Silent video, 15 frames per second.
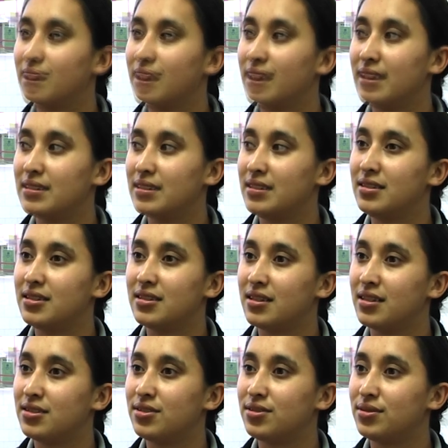As an
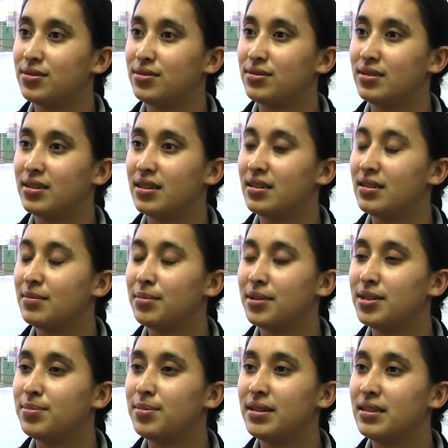international student,
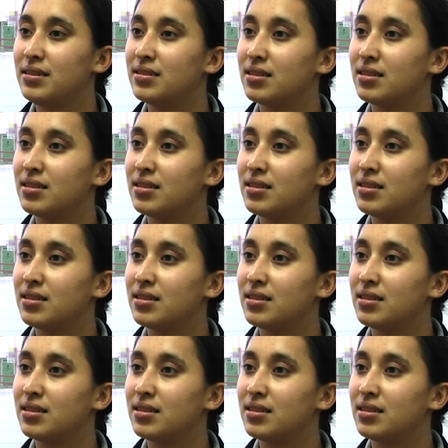Brisbane is